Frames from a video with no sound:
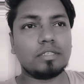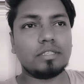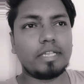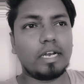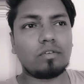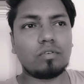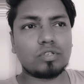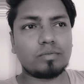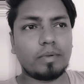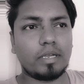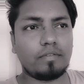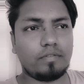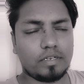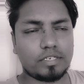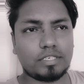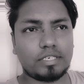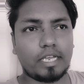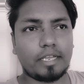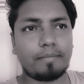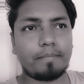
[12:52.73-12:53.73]
That was my
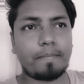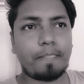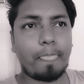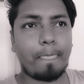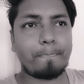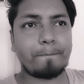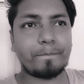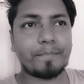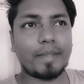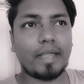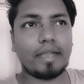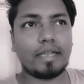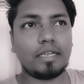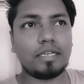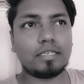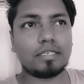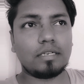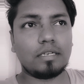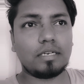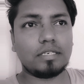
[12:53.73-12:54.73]
first time I
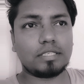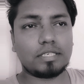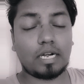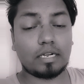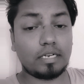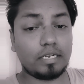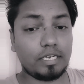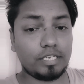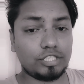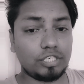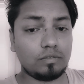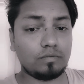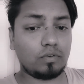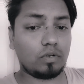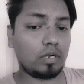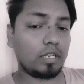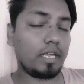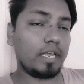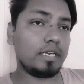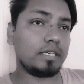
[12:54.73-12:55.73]
started teaching
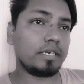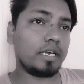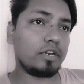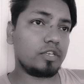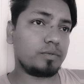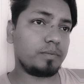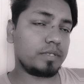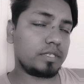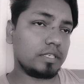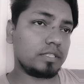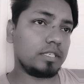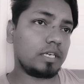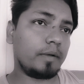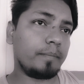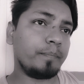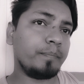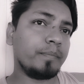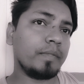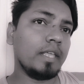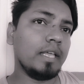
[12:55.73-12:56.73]
for GATE Aerospace
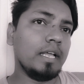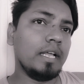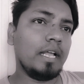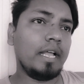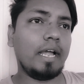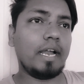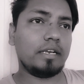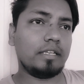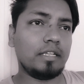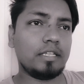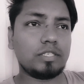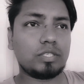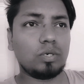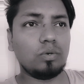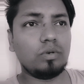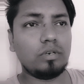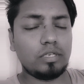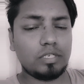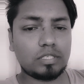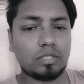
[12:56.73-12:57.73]
exam. And then
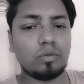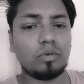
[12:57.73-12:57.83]
slowly,